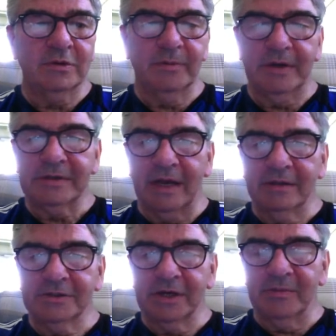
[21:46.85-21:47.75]
but it's
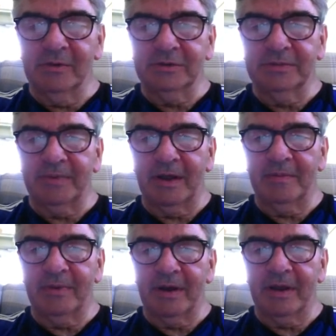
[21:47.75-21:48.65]
actually multiplied
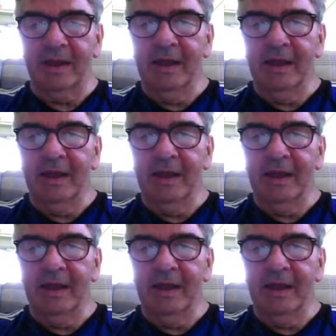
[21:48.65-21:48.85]
by